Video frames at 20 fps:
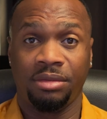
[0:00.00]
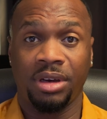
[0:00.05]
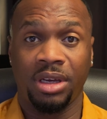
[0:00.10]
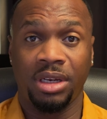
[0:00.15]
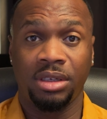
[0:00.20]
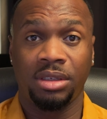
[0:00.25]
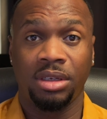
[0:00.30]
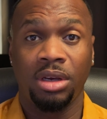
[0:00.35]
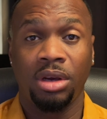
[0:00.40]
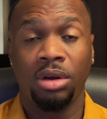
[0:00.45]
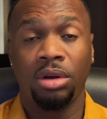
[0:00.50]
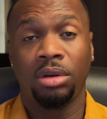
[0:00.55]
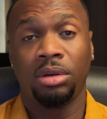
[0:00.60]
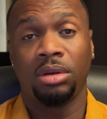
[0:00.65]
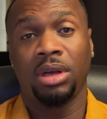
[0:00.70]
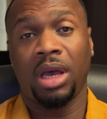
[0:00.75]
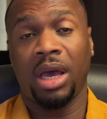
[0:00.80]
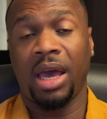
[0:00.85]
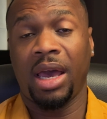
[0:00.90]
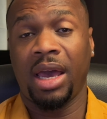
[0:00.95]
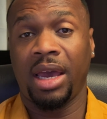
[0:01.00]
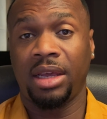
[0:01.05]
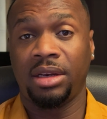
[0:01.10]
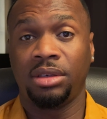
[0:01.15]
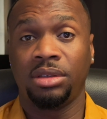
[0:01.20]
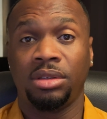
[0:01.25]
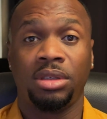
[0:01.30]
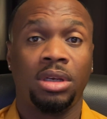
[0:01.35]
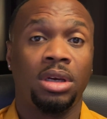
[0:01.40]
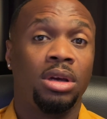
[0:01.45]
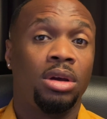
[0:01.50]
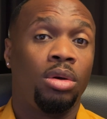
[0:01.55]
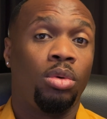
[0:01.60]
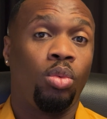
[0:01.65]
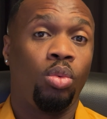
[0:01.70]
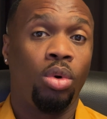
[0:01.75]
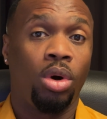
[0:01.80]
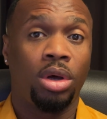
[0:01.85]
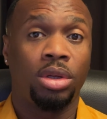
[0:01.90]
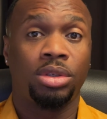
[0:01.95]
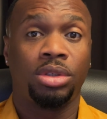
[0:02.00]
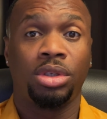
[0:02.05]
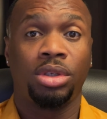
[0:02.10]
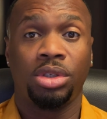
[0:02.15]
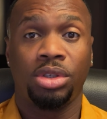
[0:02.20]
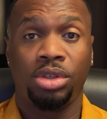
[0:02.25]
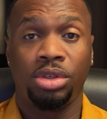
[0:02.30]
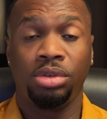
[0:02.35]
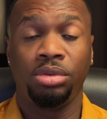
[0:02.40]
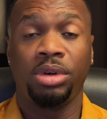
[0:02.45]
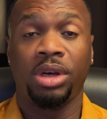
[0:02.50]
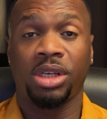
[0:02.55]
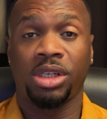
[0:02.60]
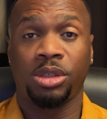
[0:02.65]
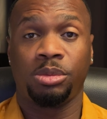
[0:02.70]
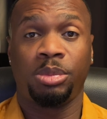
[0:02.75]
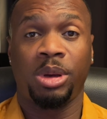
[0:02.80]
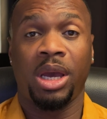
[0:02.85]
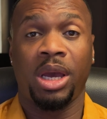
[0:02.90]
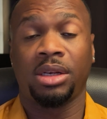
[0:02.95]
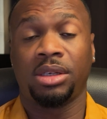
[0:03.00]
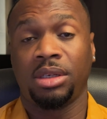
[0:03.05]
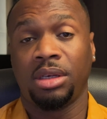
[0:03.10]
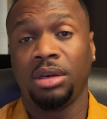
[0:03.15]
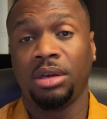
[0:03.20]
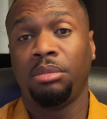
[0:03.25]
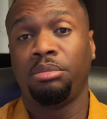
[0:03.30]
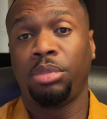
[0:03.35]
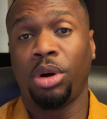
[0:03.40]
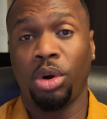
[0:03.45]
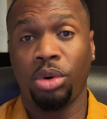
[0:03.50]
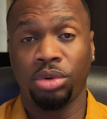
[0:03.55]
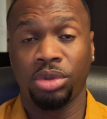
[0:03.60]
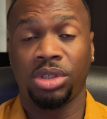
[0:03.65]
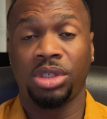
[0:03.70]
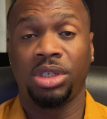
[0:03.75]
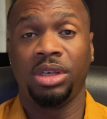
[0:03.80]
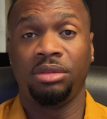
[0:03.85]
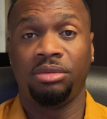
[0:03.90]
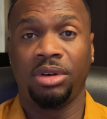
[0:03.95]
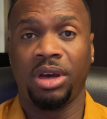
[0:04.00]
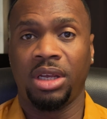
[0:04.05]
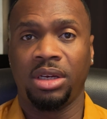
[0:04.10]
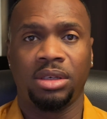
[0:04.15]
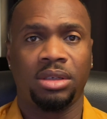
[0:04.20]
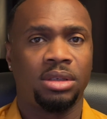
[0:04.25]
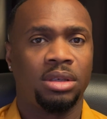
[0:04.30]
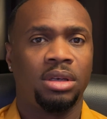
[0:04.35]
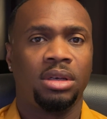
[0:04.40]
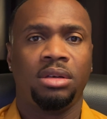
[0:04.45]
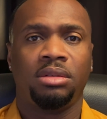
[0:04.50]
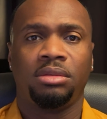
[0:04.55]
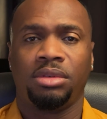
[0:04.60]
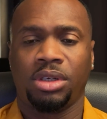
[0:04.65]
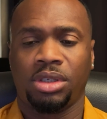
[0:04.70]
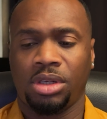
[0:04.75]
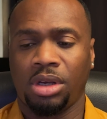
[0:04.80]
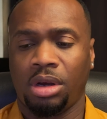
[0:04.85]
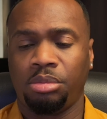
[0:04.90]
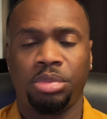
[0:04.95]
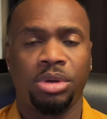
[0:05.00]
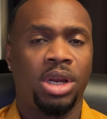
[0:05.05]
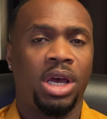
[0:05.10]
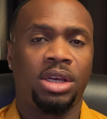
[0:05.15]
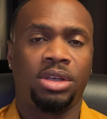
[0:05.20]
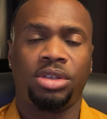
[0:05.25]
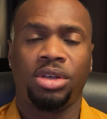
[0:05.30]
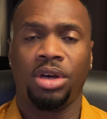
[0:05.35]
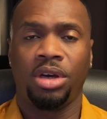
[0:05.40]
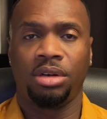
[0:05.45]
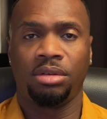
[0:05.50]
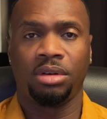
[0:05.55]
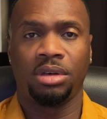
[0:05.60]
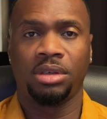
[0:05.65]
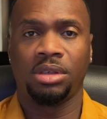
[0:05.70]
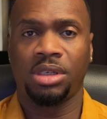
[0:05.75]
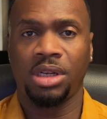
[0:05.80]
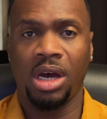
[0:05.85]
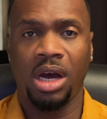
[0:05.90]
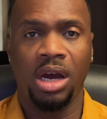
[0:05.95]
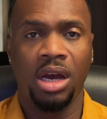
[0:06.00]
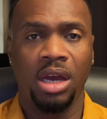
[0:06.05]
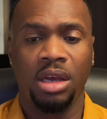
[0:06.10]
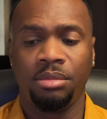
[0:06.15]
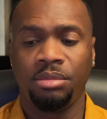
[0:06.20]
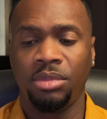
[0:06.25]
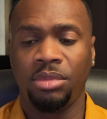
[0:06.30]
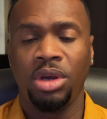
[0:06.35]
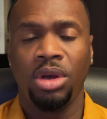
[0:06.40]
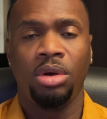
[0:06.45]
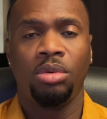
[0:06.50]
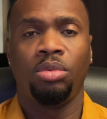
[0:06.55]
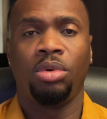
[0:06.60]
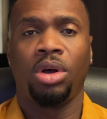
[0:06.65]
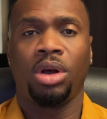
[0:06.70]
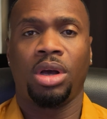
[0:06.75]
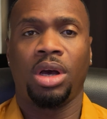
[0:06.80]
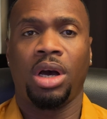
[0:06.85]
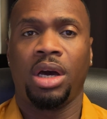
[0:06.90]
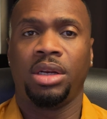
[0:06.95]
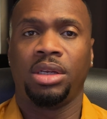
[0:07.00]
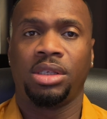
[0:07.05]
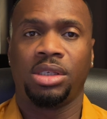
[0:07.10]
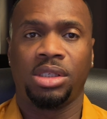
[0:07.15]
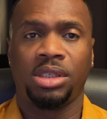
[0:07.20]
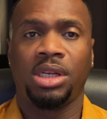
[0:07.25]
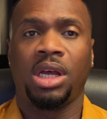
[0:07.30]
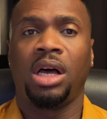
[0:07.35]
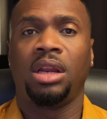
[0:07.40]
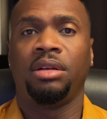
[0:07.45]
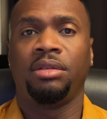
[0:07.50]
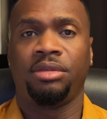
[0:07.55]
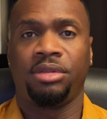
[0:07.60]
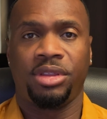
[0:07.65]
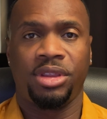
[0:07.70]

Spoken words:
event, and what to expect post-event. For example, like turnaround time, what kind of style of